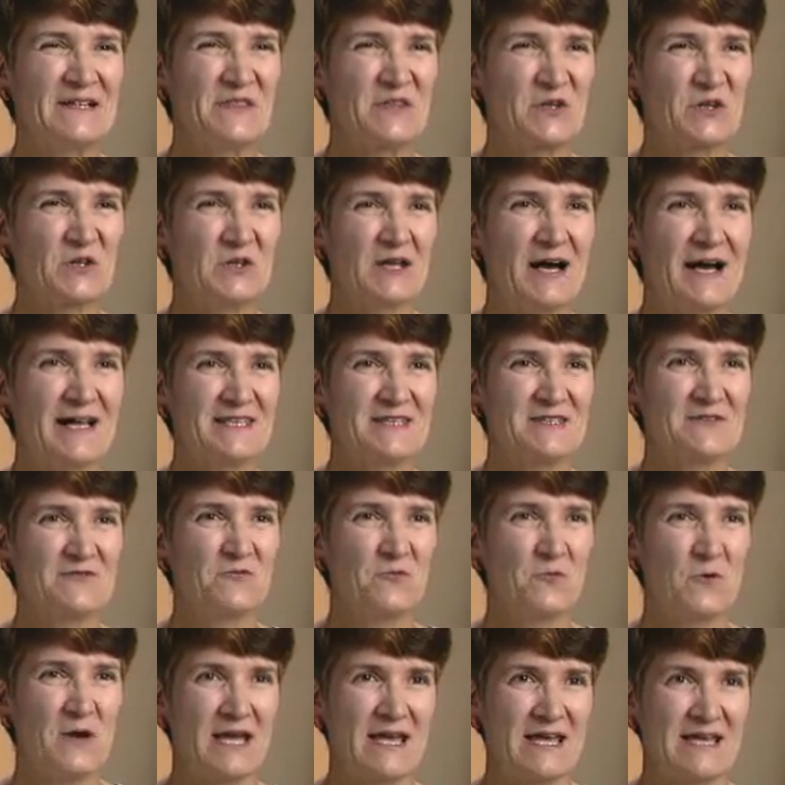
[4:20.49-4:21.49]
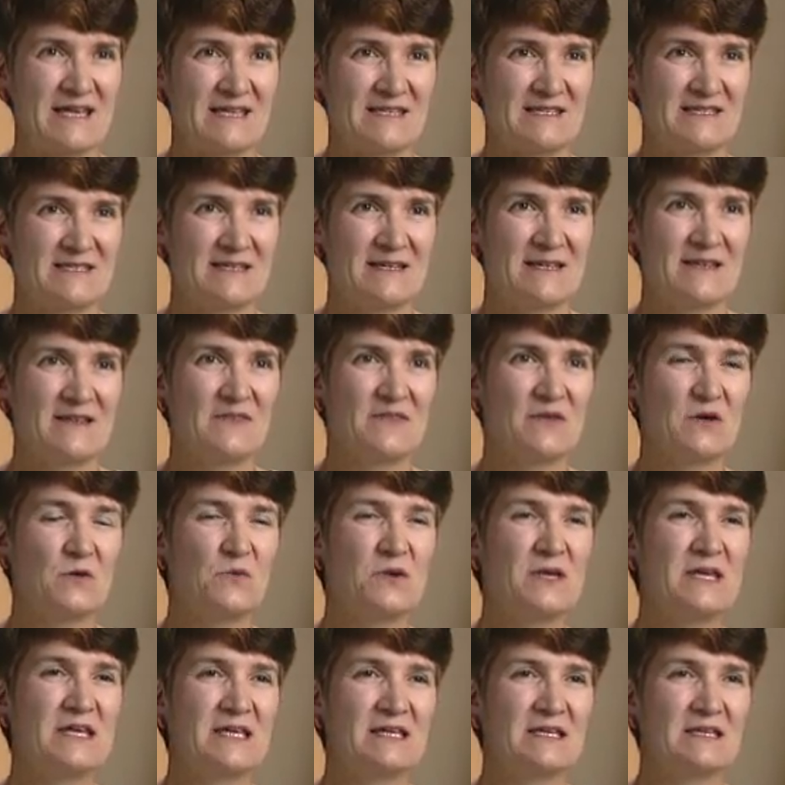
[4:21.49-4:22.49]
There are lots of ways that
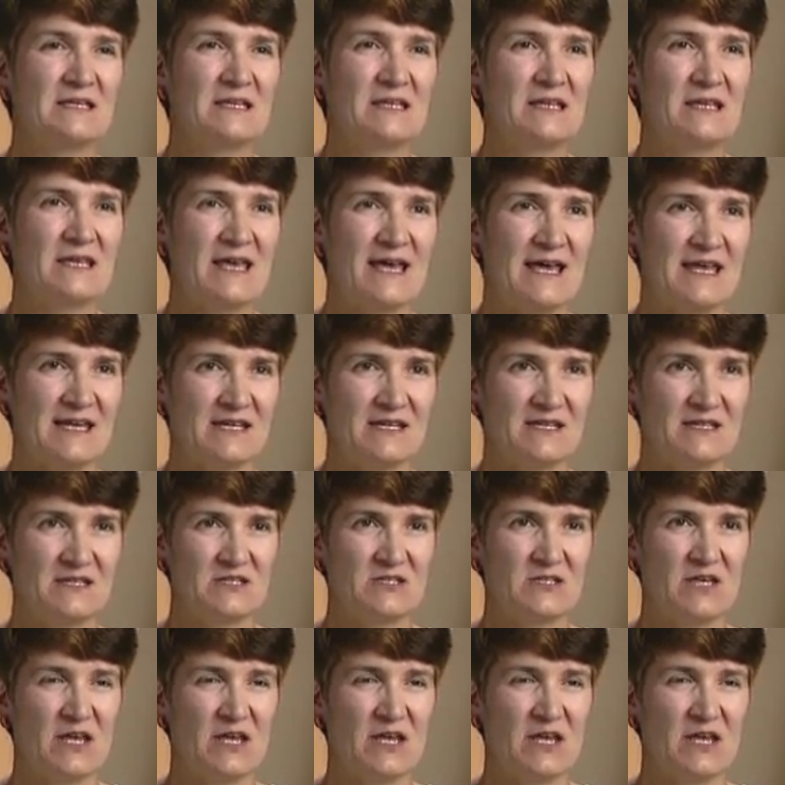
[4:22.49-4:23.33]
we can get